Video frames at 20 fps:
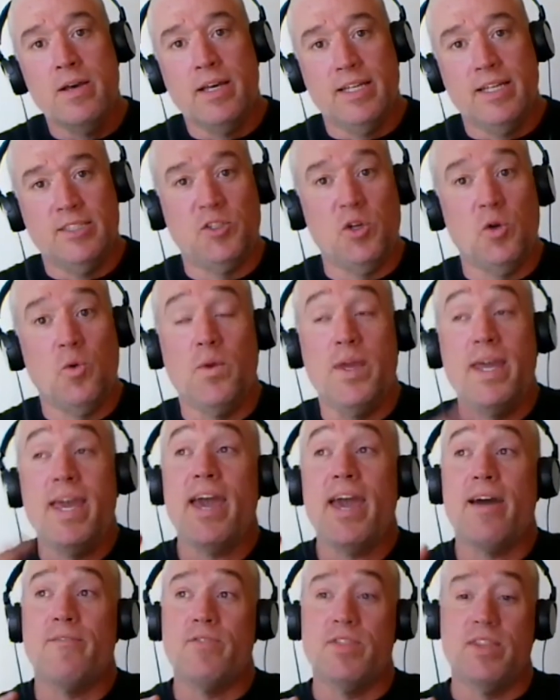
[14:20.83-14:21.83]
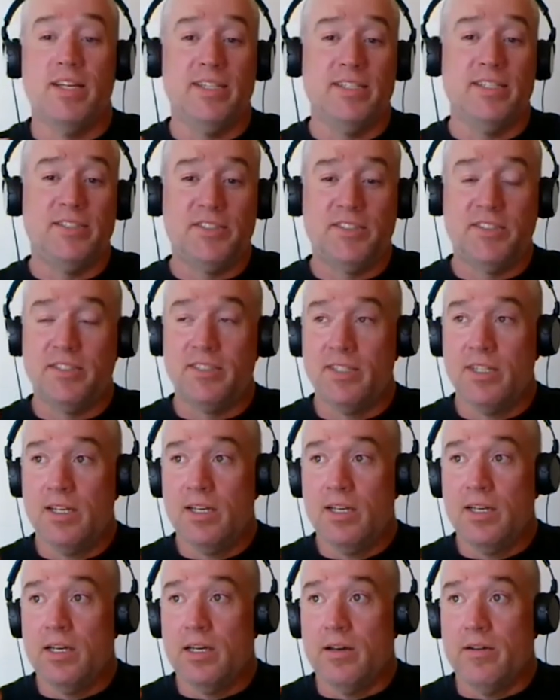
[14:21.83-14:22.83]
And so we have this
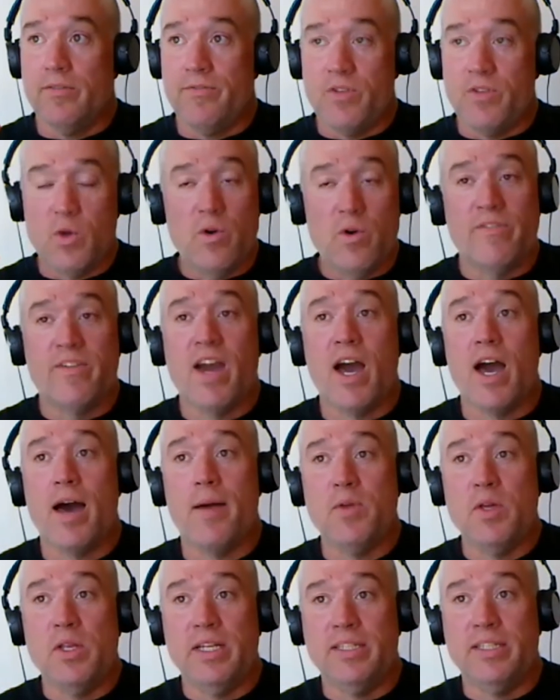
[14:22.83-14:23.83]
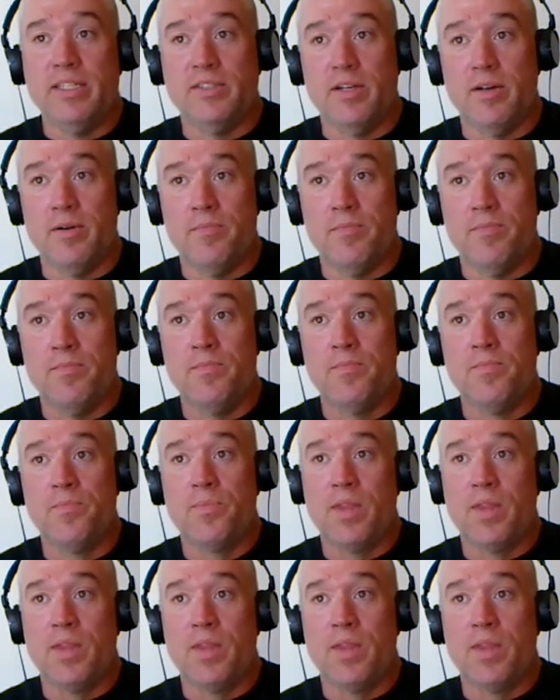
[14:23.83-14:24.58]
view of communism